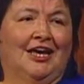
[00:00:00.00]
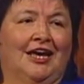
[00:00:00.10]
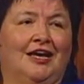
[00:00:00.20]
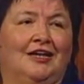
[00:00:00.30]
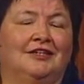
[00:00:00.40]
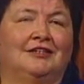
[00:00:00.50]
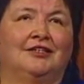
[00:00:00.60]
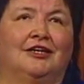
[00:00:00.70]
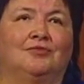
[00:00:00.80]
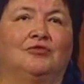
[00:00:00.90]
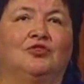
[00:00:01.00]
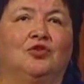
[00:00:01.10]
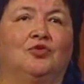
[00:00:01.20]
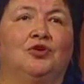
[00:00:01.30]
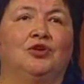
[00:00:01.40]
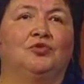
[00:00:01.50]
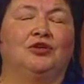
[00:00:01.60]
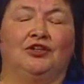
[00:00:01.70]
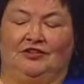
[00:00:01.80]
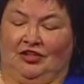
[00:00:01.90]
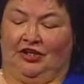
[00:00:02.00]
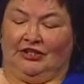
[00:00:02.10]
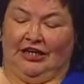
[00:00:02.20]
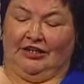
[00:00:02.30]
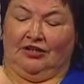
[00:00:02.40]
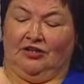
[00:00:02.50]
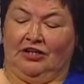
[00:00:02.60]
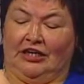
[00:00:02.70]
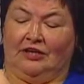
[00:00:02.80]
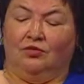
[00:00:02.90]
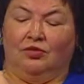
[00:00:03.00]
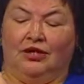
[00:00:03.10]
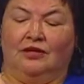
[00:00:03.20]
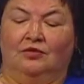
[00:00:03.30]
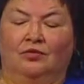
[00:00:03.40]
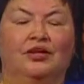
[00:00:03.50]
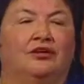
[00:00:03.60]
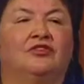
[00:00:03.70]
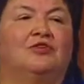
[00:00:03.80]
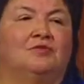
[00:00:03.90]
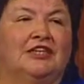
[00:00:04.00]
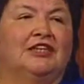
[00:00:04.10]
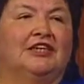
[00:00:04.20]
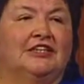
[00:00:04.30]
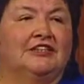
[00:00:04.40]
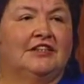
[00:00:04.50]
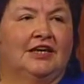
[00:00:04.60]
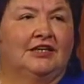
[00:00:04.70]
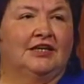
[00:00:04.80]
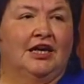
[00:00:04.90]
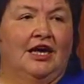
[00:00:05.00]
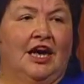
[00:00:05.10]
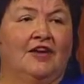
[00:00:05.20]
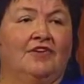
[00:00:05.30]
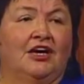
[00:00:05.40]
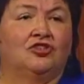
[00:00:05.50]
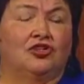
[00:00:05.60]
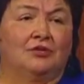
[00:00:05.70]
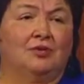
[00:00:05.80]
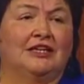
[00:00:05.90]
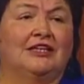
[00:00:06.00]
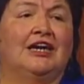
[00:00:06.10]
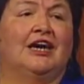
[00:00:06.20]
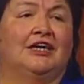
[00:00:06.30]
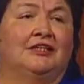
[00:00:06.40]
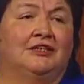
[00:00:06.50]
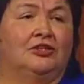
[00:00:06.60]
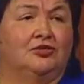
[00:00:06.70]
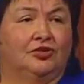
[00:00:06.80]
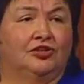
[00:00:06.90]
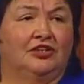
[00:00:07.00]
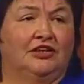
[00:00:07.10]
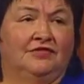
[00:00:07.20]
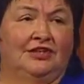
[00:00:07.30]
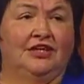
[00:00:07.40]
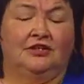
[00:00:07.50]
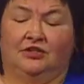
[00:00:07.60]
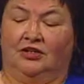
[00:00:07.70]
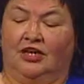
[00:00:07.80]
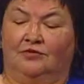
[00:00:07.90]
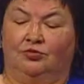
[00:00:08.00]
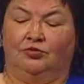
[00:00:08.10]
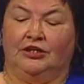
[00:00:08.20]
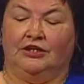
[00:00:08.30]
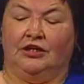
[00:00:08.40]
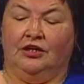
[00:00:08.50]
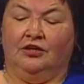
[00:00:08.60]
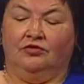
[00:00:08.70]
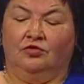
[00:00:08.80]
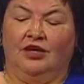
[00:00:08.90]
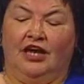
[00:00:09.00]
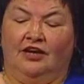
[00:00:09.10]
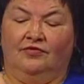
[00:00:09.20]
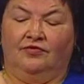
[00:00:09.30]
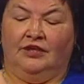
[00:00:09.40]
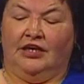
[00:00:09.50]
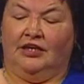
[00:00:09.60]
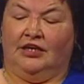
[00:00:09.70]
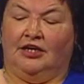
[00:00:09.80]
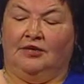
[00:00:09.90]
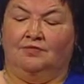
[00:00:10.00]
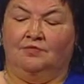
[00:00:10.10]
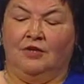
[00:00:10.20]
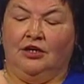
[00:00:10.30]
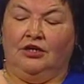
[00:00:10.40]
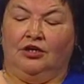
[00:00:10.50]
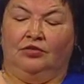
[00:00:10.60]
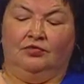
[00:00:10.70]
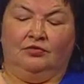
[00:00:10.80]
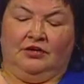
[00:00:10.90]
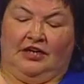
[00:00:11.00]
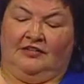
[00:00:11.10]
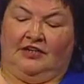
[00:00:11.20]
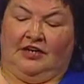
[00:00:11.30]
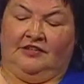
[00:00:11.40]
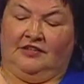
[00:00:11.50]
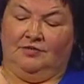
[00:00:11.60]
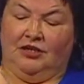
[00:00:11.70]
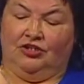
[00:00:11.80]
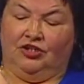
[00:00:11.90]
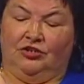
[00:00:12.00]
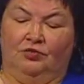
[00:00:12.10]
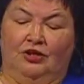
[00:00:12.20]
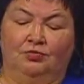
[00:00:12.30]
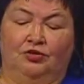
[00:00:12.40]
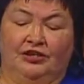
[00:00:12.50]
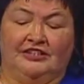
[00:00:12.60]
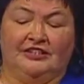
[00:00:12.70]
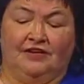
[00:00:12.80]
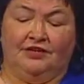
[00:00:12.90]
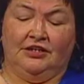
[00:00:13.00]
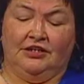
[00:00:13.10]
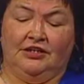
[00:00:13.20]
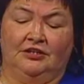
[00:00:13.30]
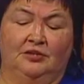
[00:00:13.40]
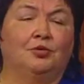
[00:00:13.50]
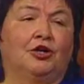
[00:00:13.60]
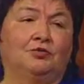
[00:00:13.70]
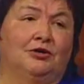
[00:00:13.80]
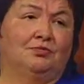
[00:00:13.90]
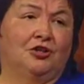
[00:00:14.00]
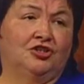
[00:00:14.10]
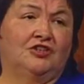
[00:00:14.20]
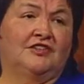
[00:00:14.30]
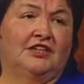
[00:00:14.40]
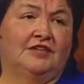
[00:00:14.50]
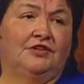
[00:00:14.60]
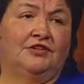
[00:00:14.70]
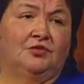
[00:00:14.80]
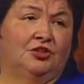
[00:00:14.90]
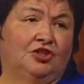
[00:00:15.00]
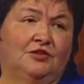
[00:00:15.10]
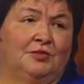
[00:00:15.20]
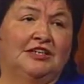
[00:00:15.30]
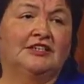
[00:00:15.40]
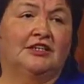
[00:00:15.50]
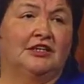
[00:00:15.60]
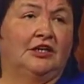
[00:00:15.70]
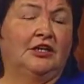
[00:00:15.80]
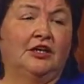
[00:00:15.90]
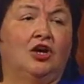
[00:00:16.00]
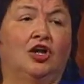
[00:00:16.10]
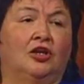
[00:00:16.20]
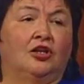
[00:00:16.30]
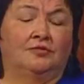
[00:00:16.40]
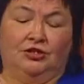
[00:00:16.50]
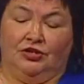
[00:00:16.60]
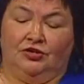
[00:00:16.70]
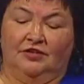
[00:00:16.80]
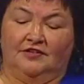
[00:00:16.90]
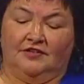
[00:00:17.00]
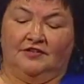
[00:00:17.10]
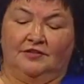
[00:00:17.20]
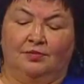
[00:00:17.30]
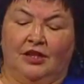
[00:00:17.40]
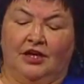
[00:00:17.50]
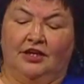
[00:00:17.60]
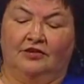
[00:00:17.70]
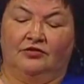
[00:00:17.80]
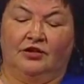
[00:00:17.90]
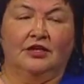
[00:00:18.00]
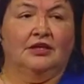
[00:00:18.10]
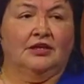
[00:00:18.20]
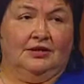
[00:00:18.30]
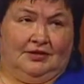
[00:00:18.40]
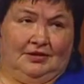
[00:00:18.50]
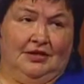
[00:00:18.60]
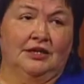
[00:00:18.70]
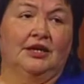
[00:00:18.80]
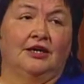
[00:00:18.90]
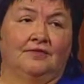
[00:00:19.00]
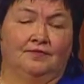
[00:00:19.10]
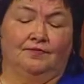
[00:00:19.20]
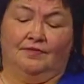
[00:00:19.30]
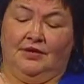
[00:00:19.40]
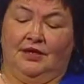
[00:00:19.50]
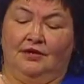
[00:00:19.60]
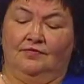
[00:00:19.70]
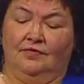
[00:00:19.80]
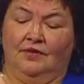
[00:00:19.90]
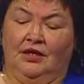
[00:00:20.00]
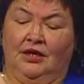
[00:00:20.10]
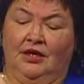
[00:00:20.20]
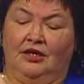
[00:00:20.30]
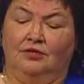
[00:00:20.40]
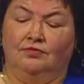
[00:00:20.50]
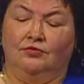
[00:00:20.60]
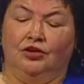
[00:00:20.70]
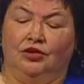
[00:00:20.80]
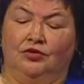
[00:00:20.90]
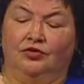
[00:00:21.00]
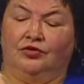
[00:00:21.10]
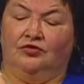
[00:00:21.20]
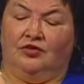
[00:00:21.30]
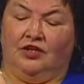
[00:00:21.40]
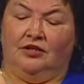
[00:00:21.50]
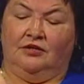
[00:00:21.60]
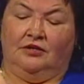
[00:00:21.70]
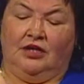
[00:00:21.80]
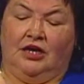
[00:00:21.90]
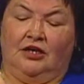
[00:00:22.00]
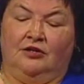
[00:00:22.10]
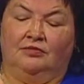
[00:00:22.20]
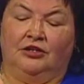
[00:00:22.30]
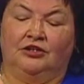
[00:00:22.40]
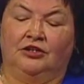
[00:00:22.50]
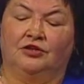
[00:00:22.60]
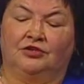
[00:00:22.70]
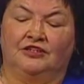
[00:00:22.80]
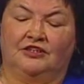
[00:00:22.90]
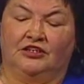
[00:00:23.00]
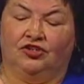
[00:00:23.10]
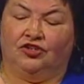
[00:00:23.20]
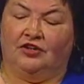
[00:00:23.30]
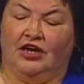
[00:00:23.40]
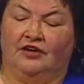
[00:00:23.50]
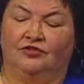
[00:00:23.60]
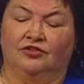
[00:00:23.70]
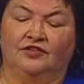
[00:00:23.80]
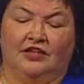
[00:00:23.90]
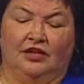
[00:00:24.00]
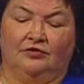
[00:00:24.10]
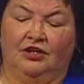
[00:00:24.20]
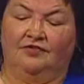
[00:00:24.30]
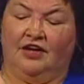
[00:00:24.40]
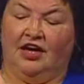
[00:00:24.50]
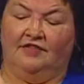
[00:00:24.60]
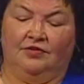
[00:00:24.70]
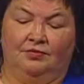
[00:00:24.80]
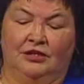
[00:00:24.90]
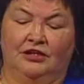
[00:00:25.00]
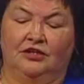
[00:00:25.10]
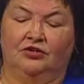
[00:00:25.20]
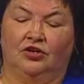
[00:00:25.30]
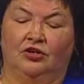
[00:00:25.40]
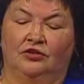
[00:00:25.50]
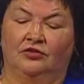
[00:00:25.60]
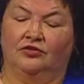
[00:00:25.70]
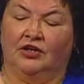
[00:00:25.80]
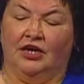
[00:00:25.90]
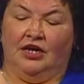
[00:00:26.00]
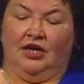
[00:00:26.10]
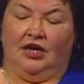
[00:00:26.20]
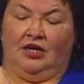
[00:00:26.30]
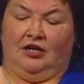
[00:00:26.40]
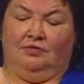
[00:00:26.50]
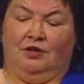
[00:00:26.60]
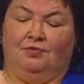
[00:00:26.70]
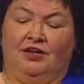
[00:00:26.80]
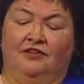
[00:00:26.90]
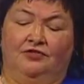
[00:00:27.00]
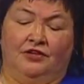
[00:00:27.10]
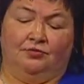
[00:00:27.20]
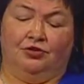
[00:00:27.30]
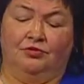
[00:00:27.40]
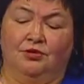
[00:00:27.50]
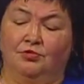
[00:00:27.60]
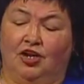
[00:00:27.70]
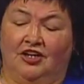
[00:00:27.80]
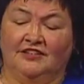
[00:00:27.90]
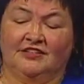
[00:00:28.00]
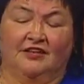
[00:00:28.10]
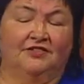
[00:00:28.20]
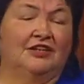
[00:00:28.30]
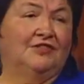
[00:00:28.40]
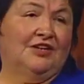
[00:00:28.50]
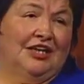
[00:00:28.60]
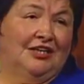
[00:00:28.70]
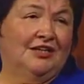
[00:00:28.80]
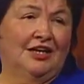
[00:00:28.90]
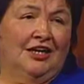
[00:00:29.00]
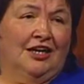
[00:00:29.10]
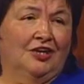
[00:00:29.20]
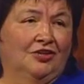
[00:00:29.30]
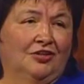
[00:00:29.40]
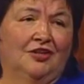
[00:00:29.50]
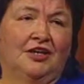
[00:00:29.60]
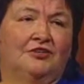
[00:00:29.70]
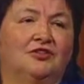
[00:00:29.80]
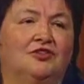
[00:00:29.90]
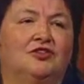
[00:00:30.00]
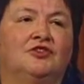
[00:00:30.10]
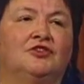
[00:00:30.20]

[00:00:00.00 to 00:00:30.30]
And um, so when you start taking a look at what what are some of the things that have actually been cut in order to even get to that point, so we have like um, you know, as I, as I mentioned, 1.7 in department budget savings, which is basically a lot of materials and supplies. 1.7 million. Yeah, yeah. Um, you know, there's a, um, a, decreased teacher average salary of a half a million dollars, um, a benefit premium cost saving of 800,000.